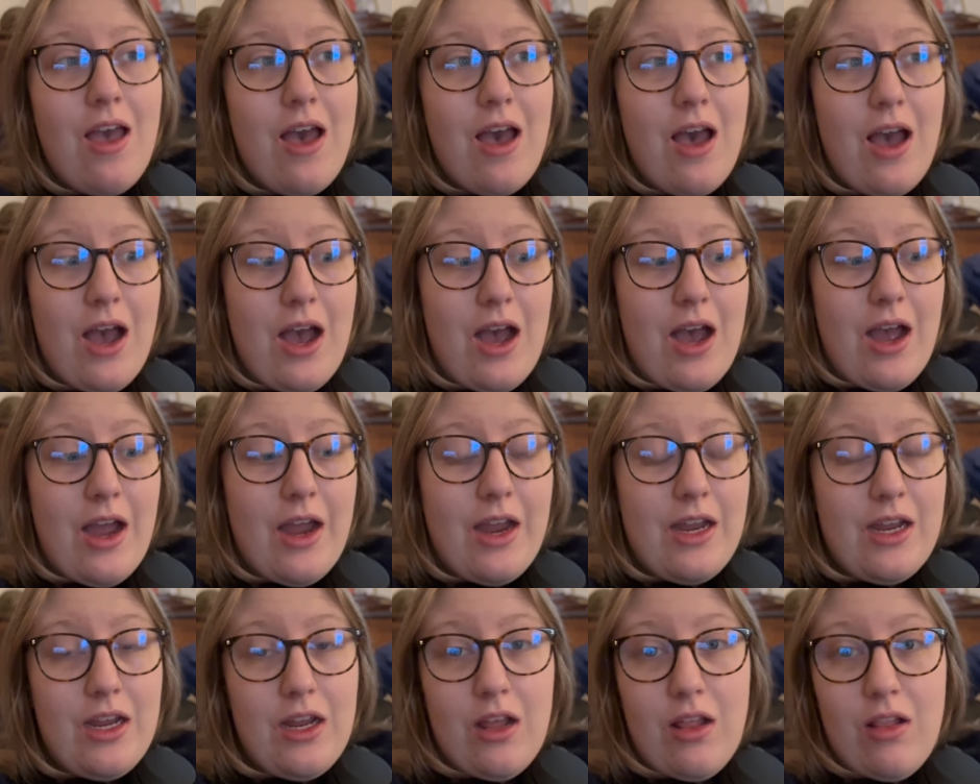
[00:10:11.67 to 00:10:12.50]

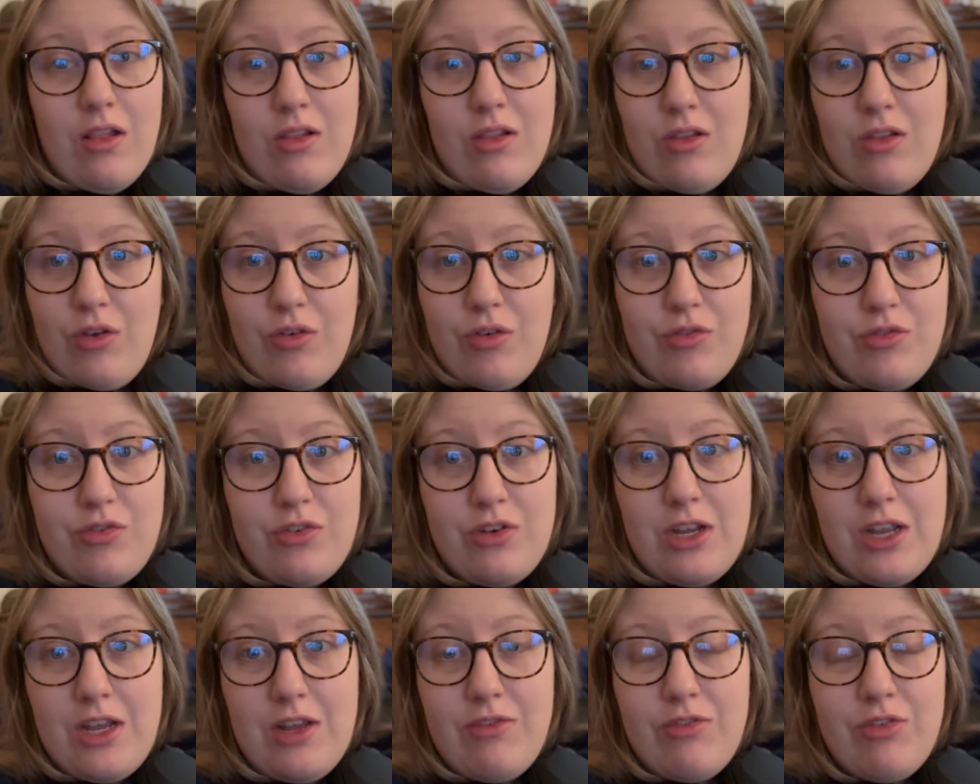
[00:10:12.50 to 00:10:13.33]
I
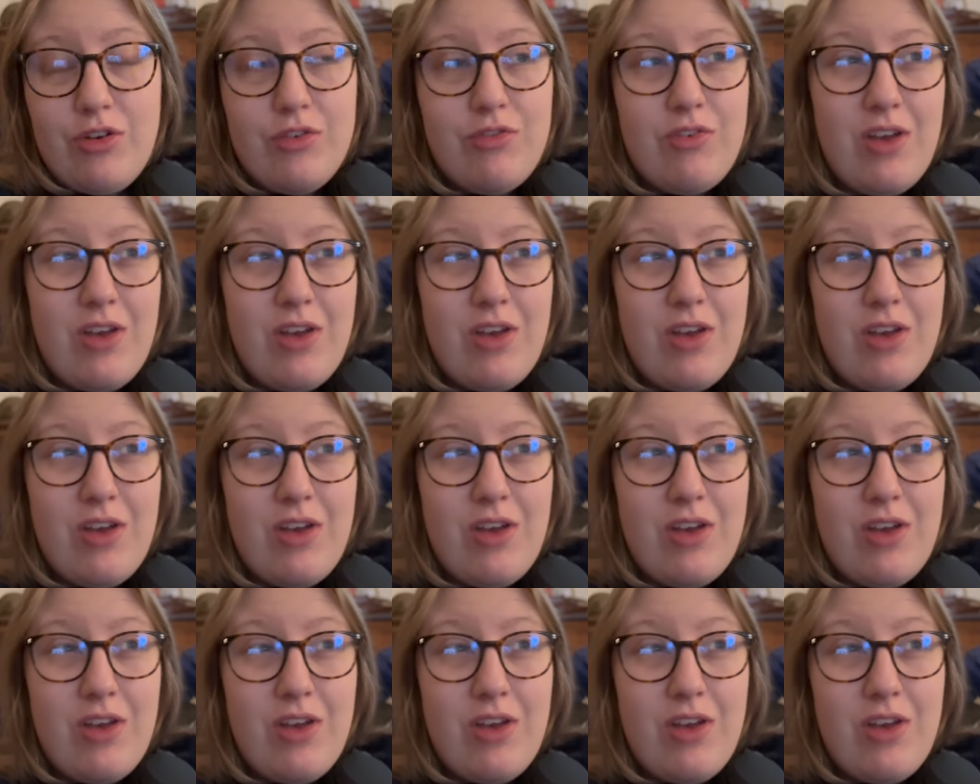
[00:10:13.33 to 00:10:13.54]
loved it. For a